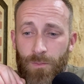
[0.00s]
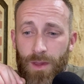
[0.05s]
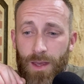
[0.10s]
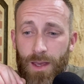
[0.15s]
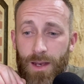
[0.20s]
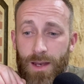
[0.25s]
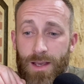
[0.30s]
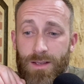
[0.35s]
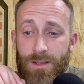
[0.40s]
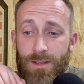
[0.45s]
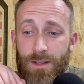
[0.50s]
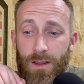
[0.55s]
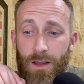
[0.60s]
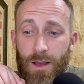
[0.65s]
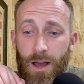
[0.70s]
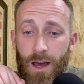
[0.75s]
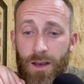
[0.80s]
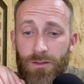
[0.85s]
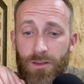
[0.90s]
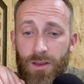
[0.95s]
It is to the
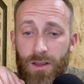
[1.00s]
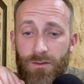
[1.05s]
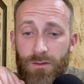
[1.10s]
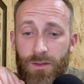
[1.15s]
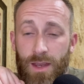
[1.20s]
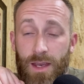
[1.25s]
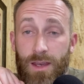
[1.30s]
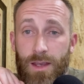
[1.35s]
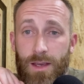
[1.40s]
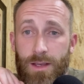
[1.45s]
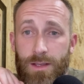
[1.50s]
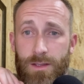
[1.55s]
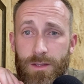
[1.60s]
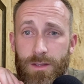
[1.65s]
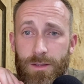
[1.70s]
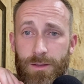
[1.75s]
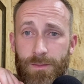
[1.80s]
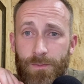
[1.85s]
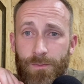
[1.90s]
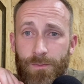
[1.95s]
God of convenience.